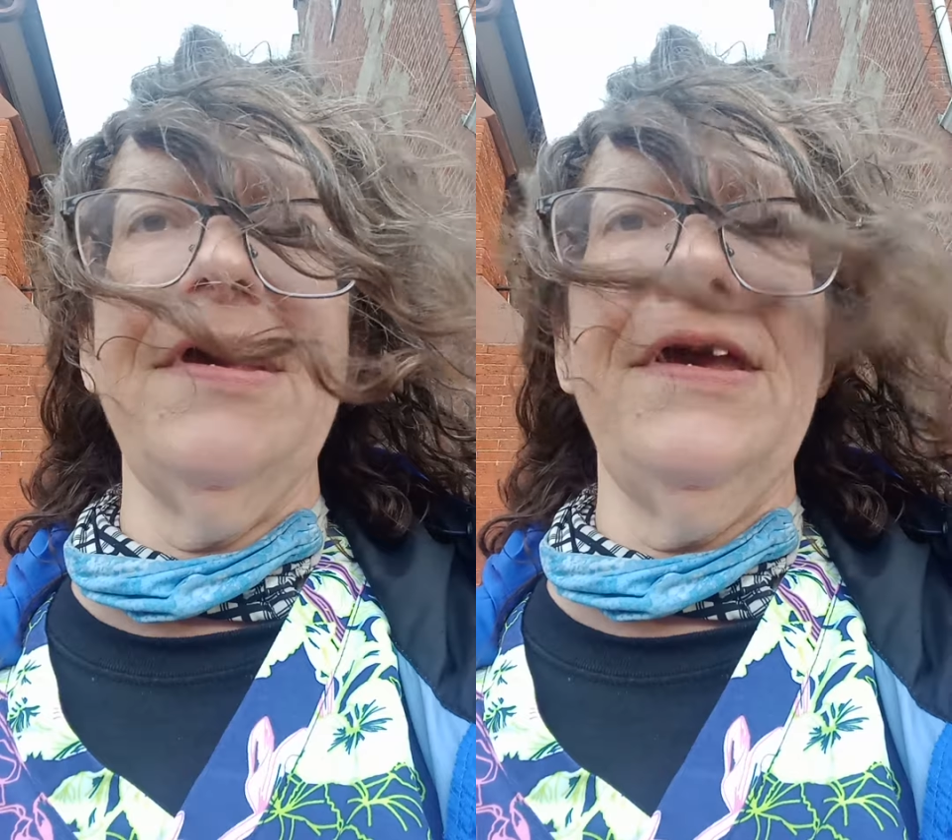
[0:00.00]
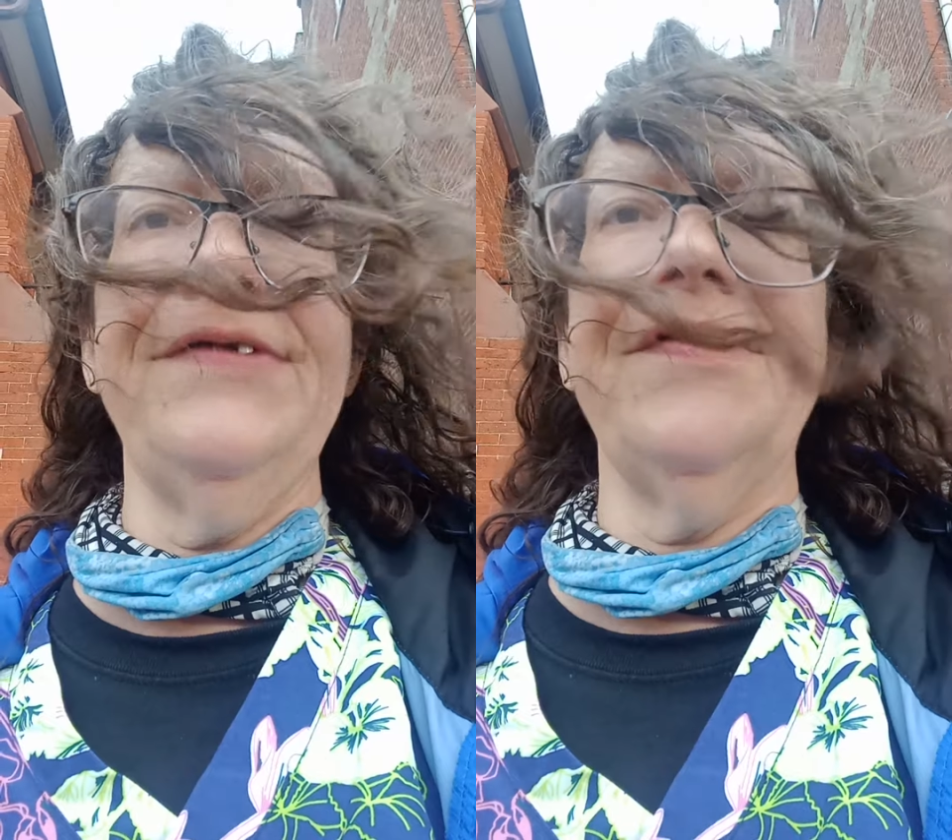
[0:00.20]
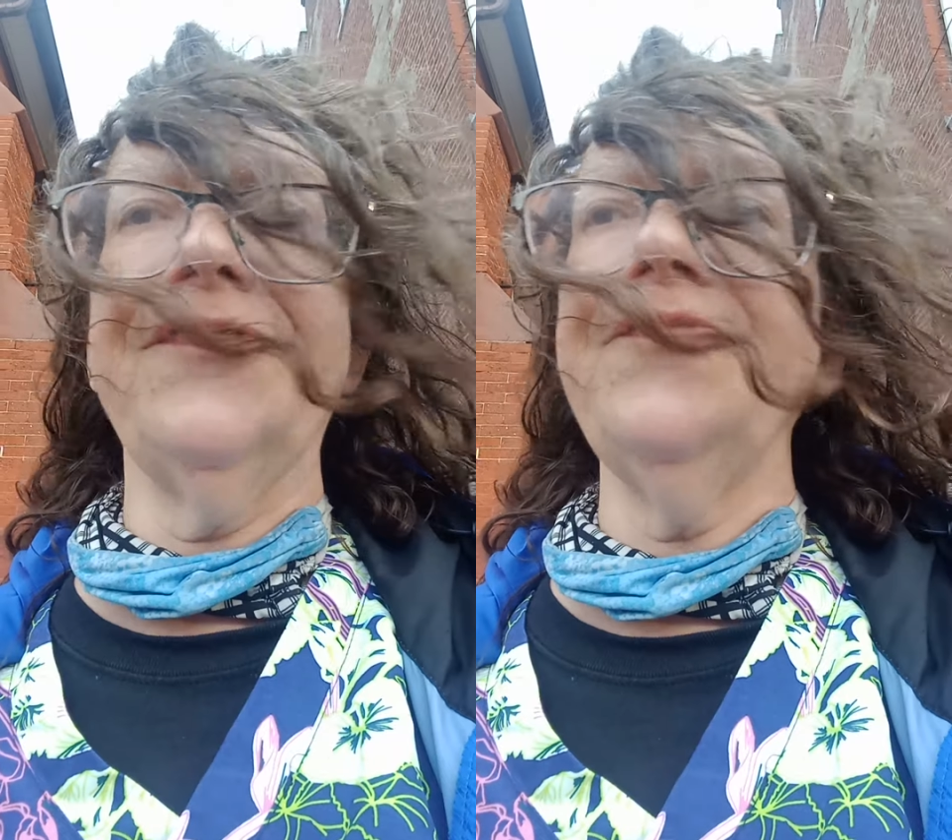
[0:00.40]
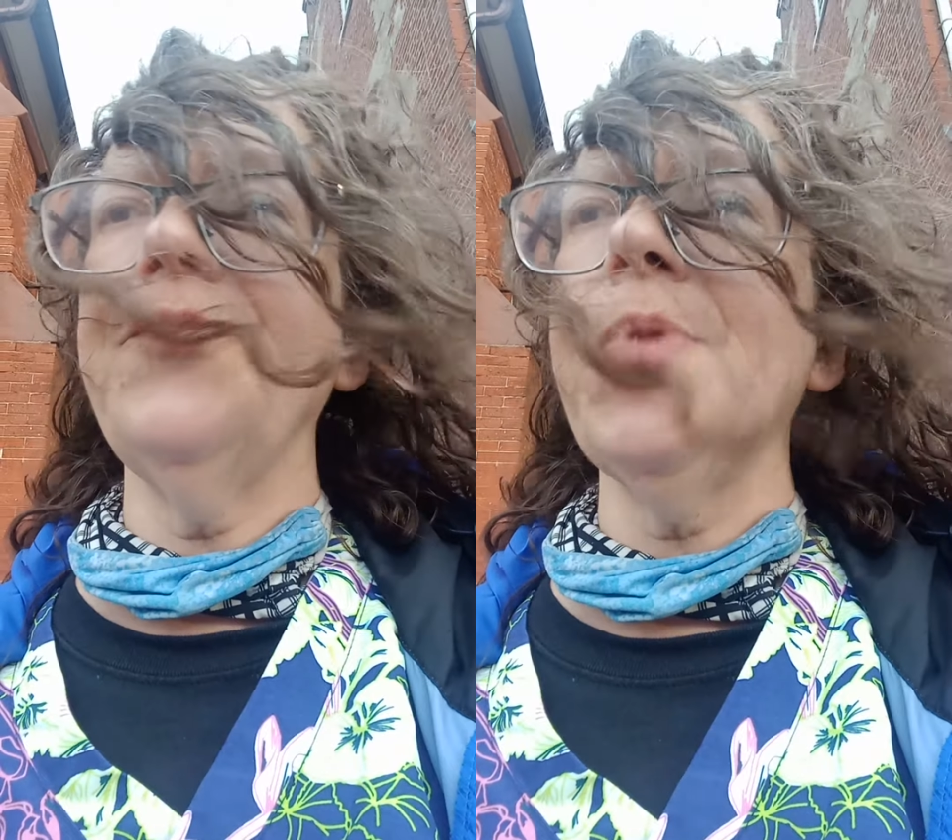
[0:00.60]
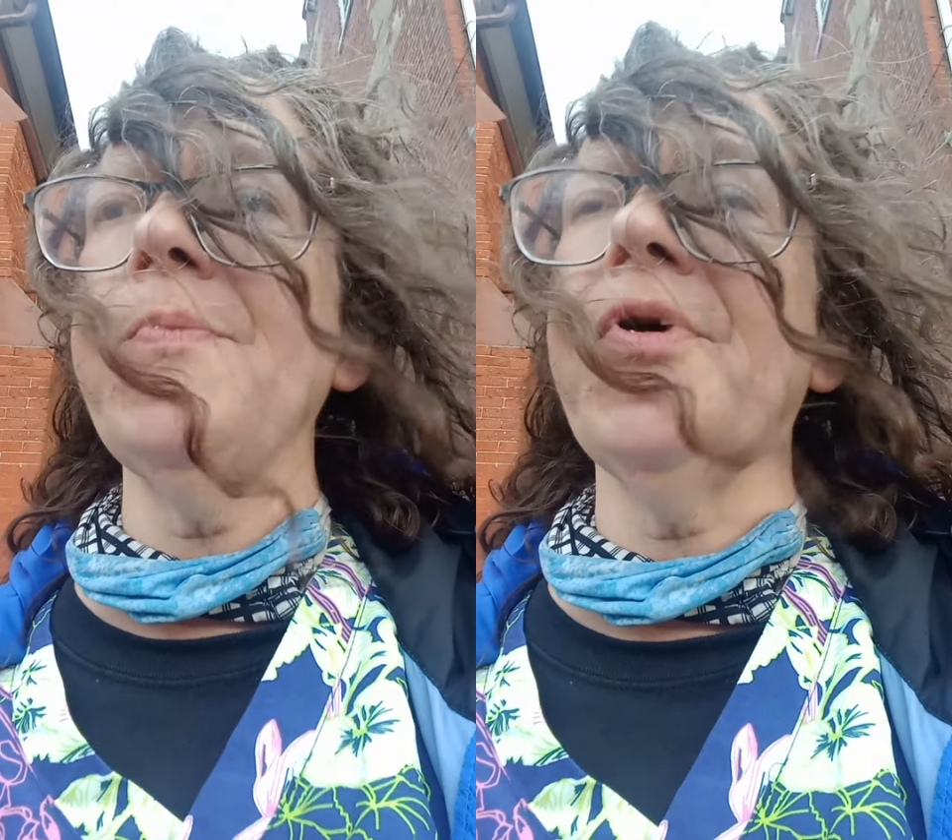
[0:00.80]
He doesn't
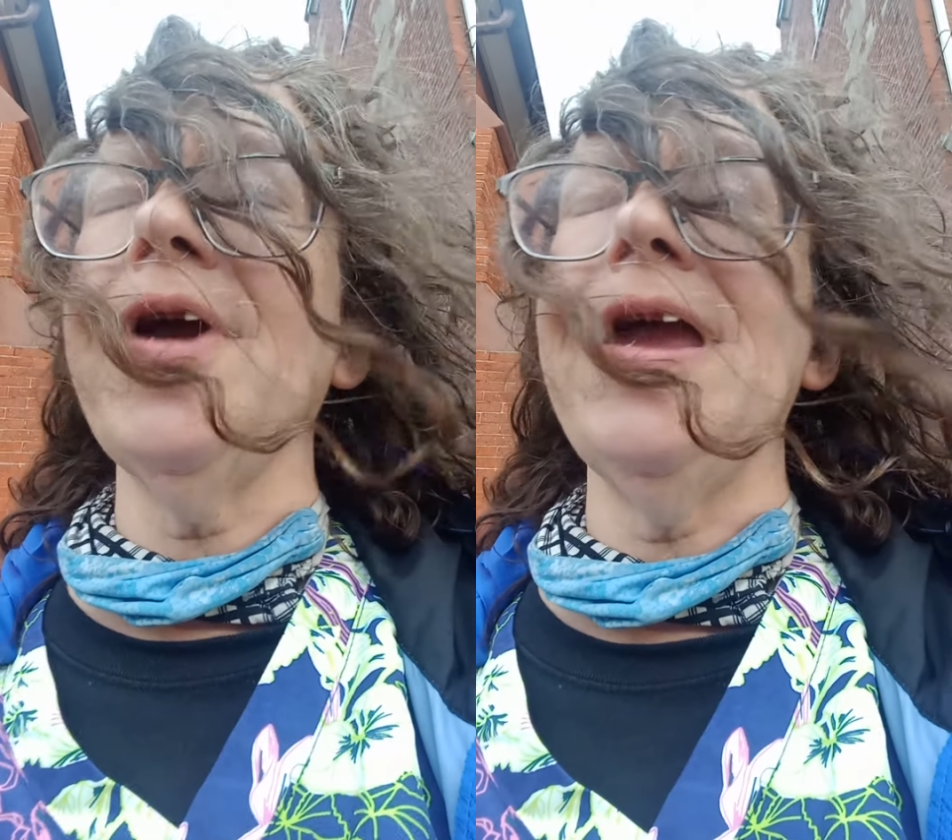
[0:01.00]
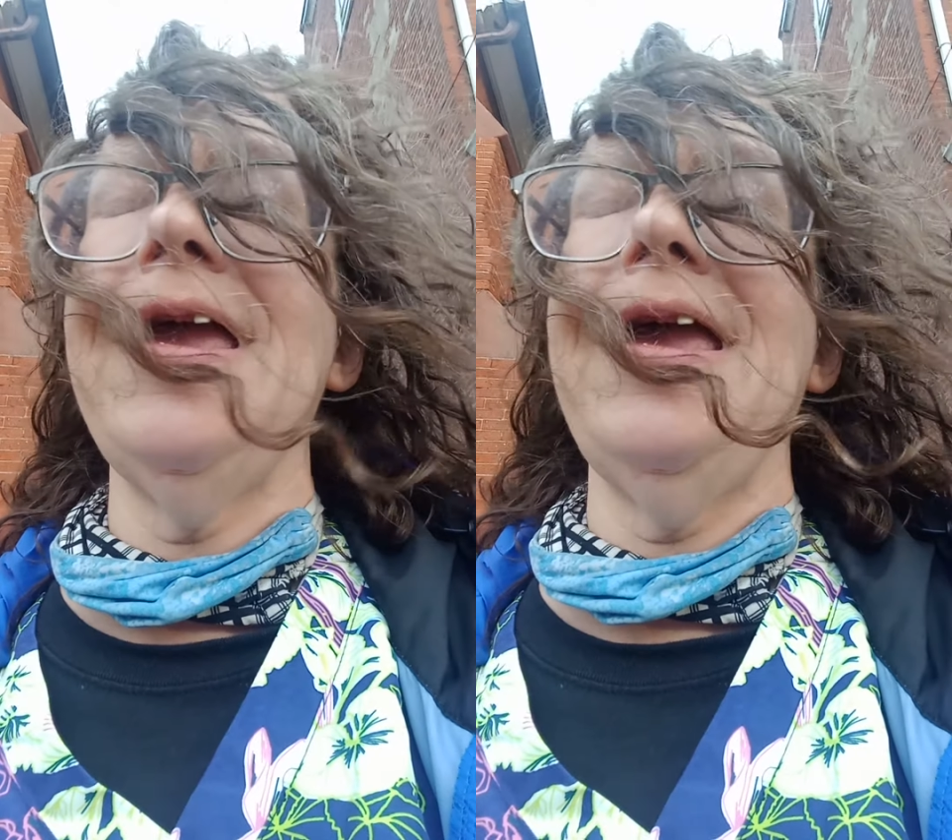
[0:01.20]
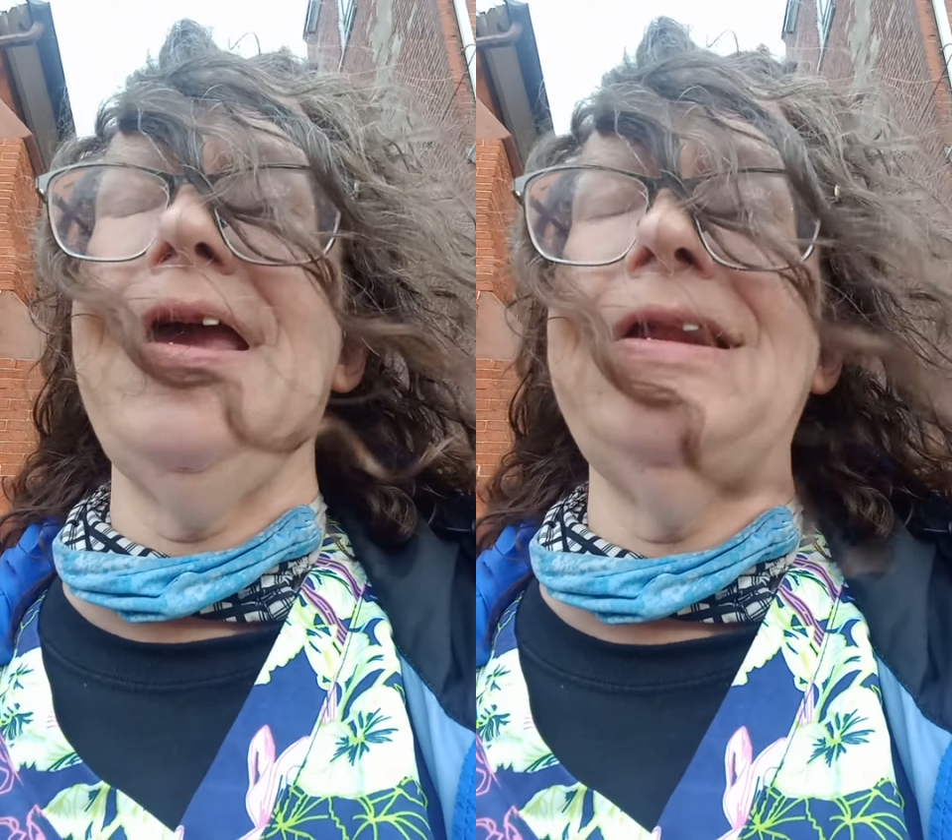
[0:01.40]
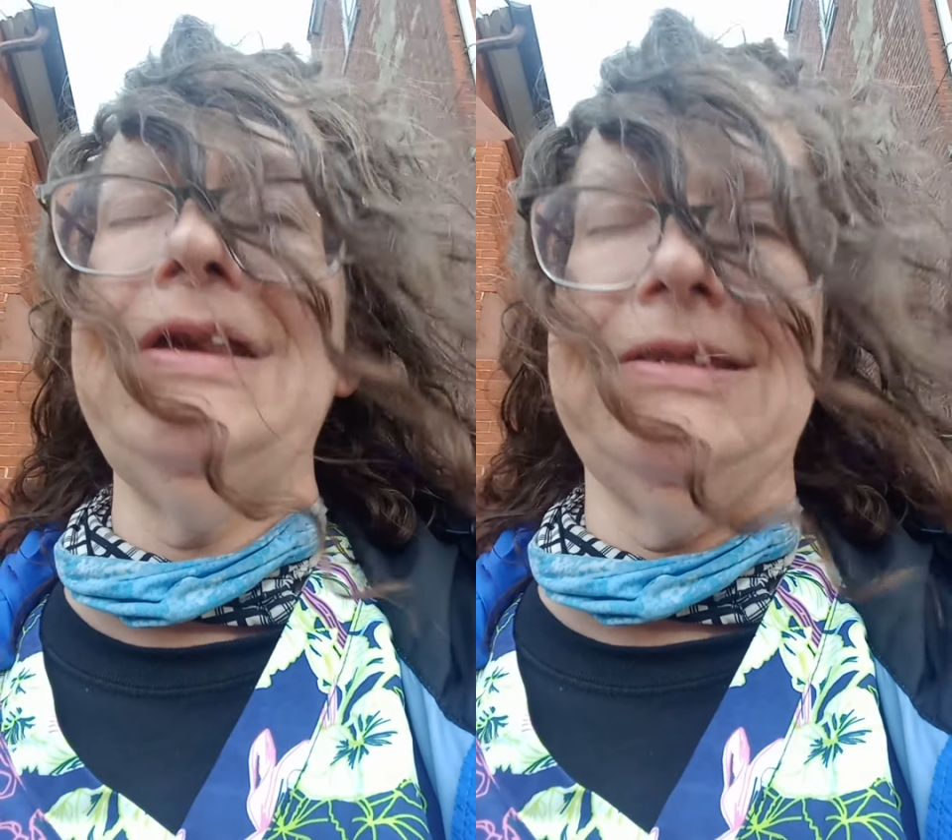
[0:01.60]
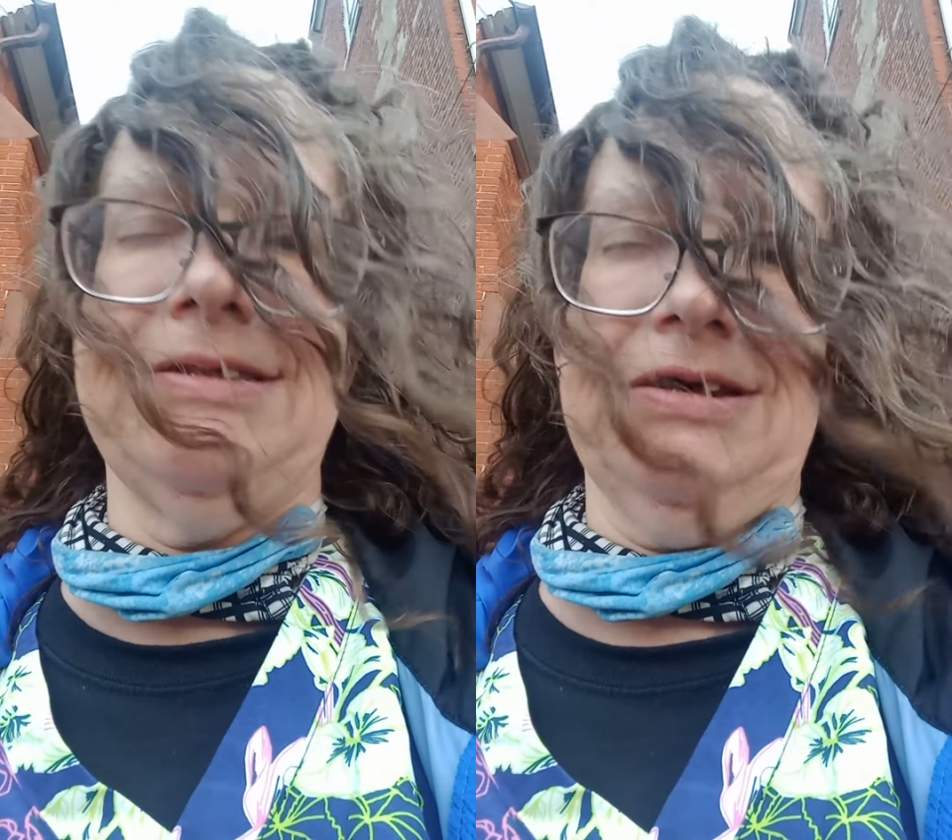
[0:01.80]
remember
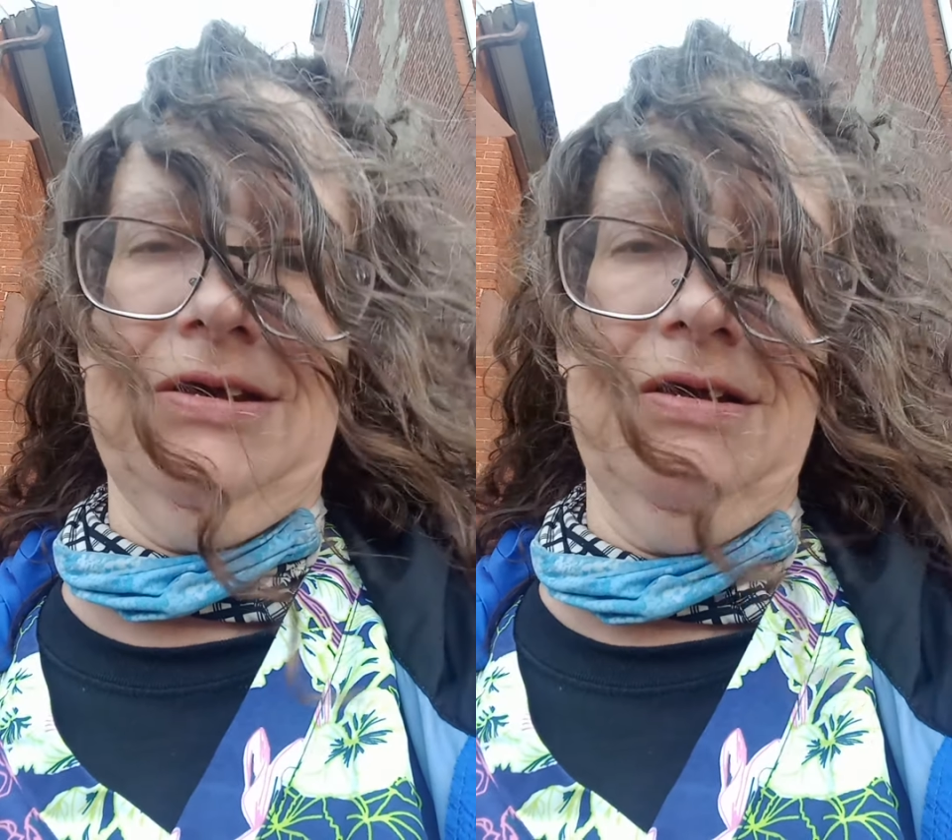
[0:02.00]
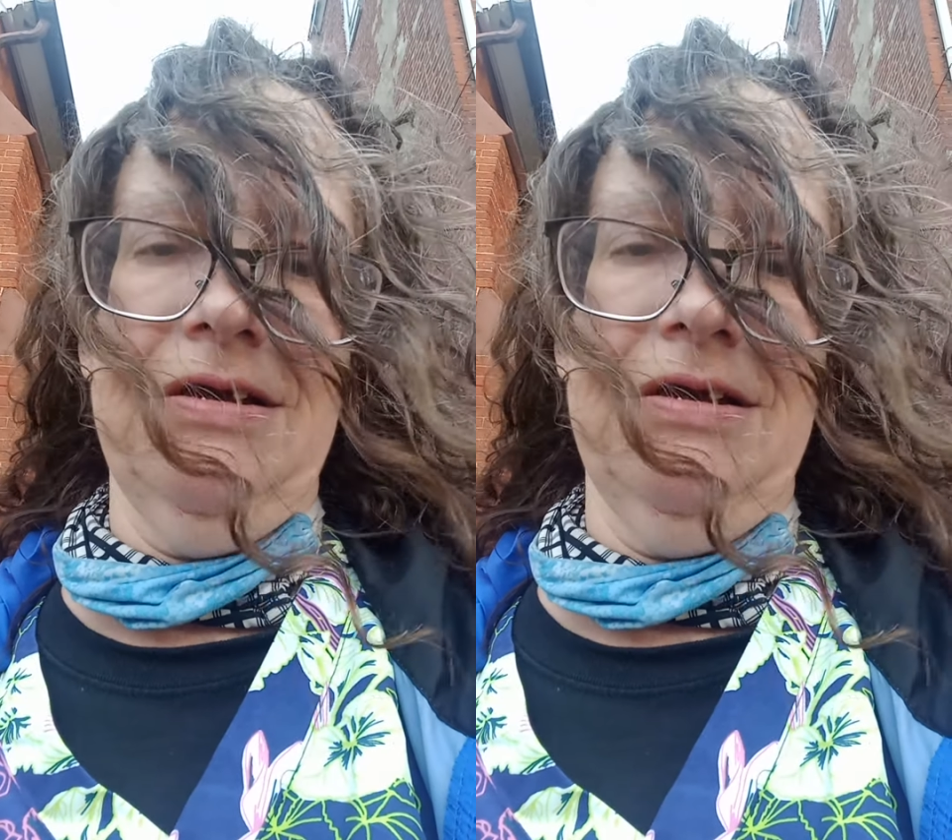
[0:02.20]
anything.